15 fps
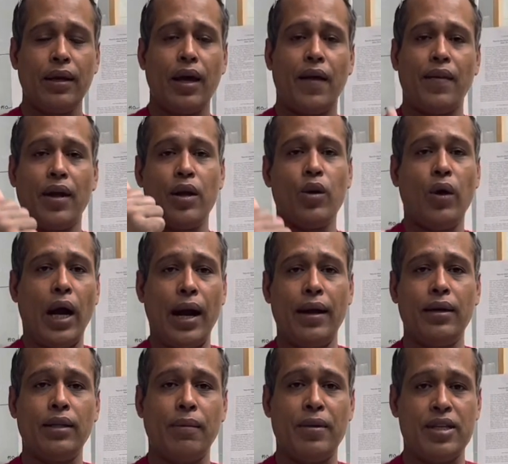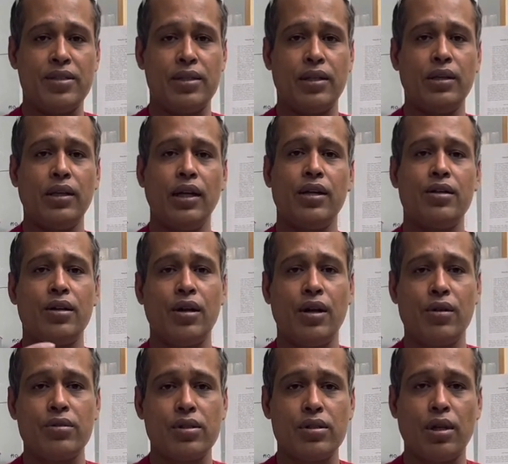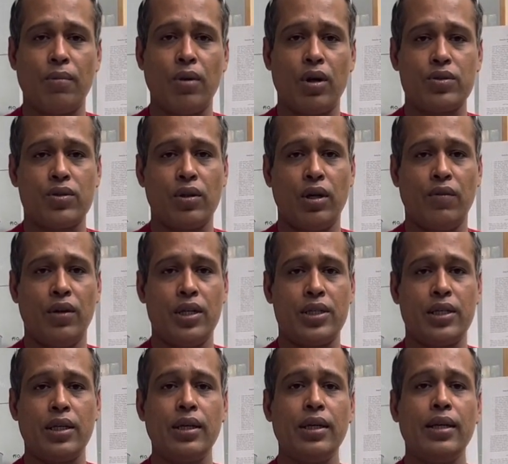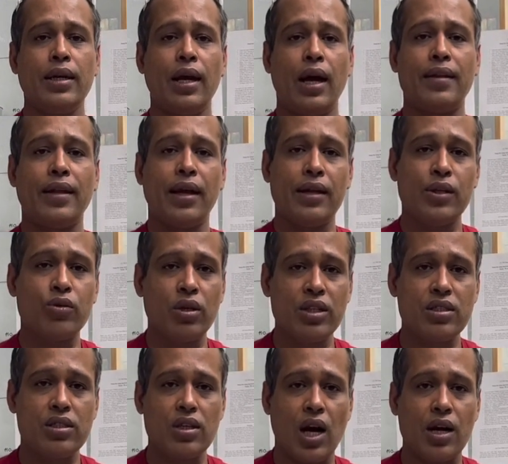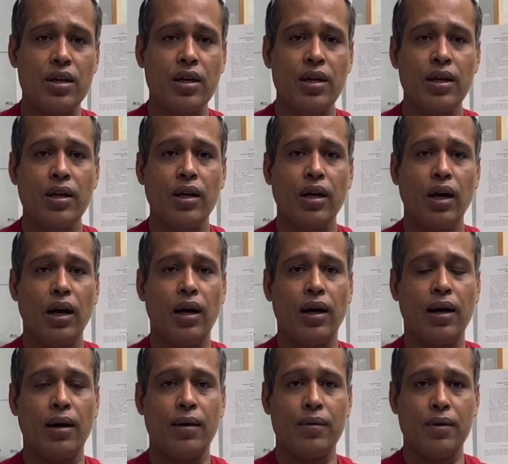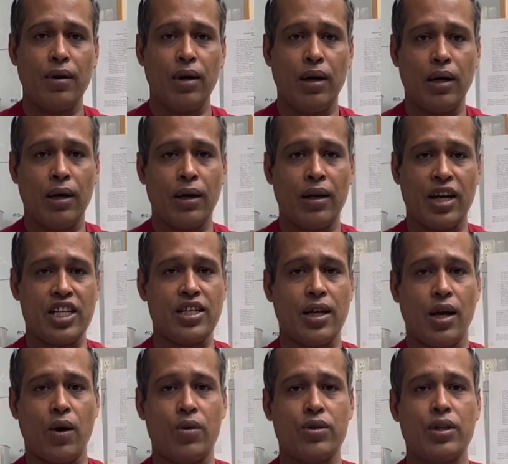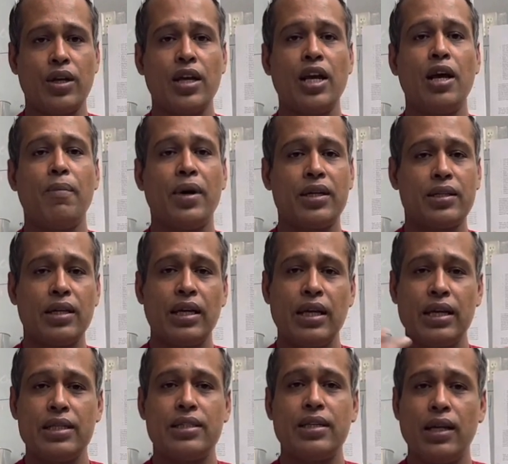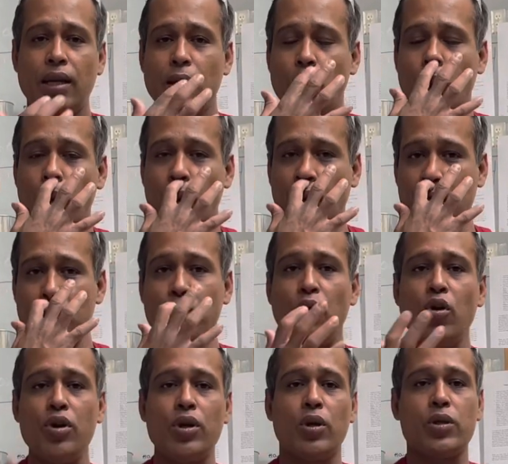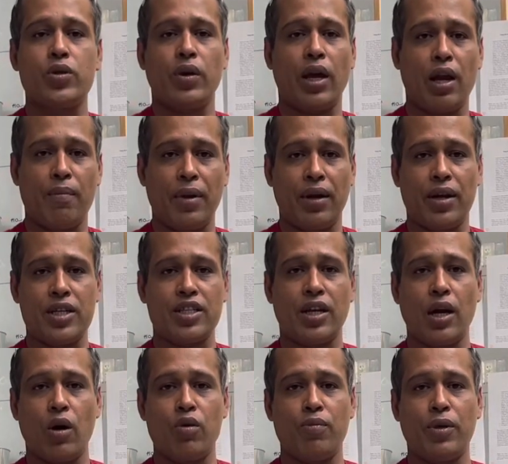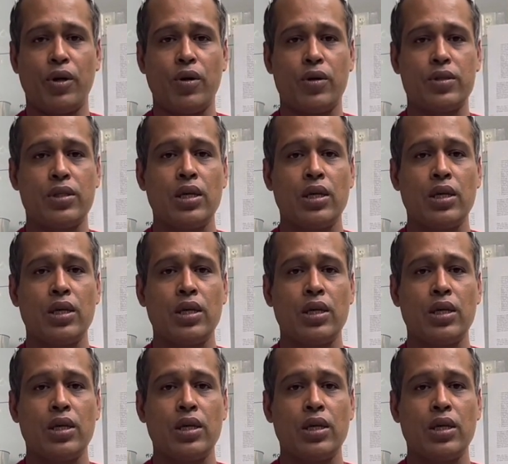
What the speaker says: and then you added the benzene, it reduces the solubility, and then it will start crashing out. But still, your impurity also can be crashing out because